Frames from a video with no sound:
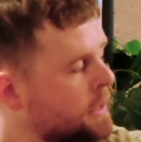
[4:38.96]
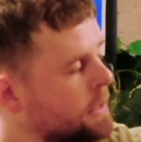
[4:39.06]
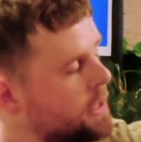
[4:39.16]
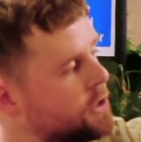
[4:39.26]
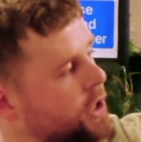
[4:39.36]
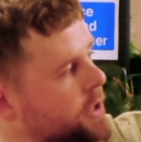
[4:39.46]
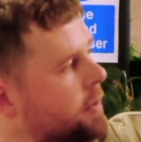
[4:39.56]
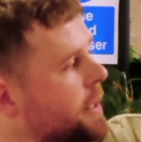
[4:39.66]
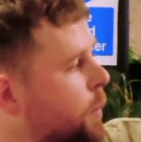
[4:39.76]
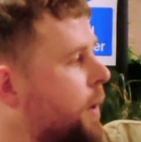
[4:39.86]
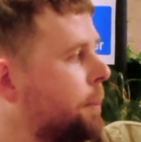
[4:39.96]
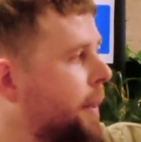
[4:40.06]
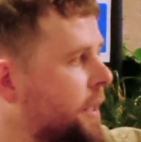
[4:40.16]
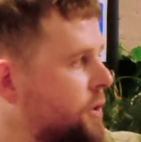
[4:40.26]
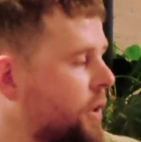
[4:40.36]
and generate a web
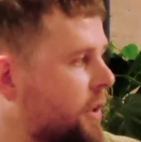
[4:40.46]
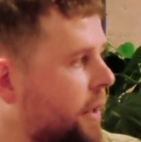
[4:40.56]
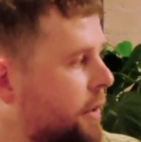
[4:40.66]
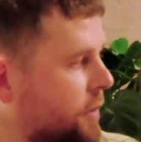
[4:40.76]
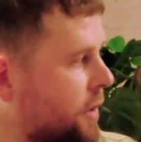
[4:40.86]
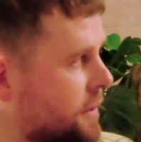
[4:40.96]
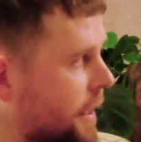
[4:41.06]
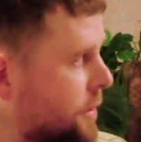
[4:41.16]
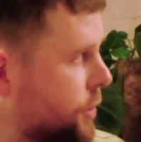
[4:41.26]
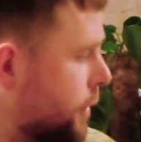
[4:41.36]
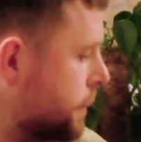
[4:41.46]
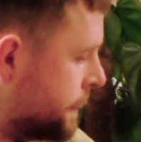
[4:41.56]
page that kind of does that job.